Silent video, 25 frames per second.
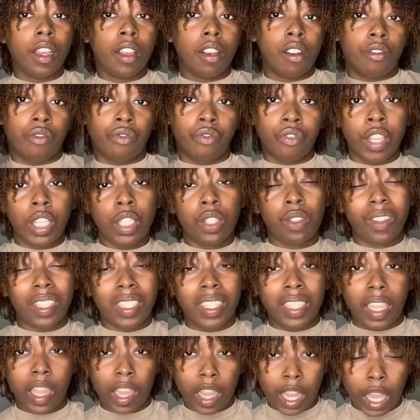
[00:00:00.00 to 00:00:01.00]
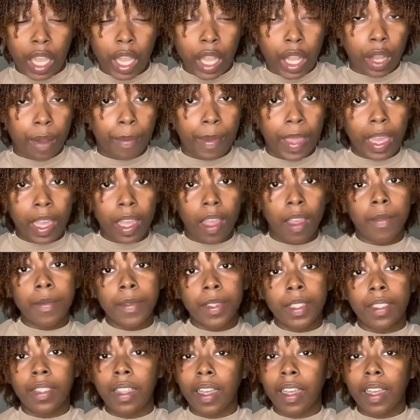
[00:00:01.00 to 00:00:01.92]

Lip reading: retwist their hair back up and